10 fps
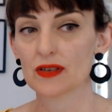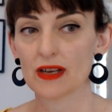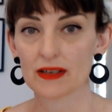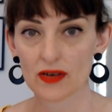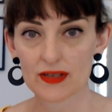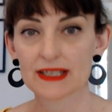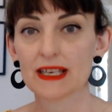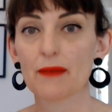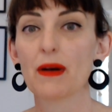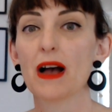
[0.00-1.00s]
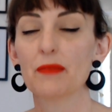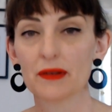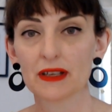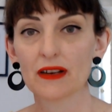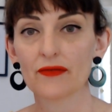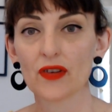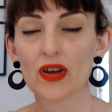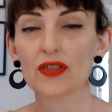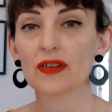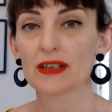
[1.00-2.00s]
you know, step up a little
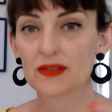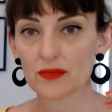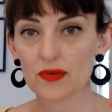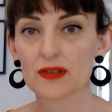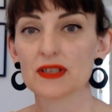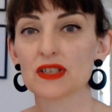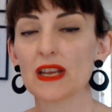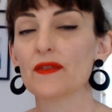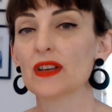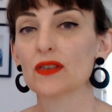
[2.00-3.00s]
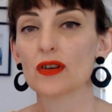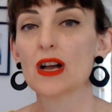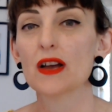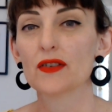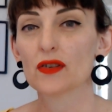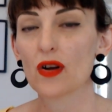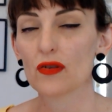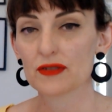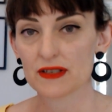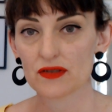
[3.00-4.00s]
further towards achieving your
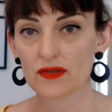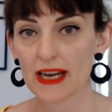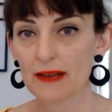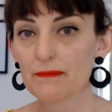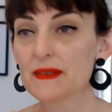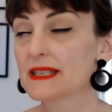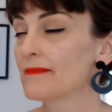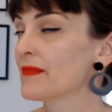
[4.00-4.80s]
goals and dreams.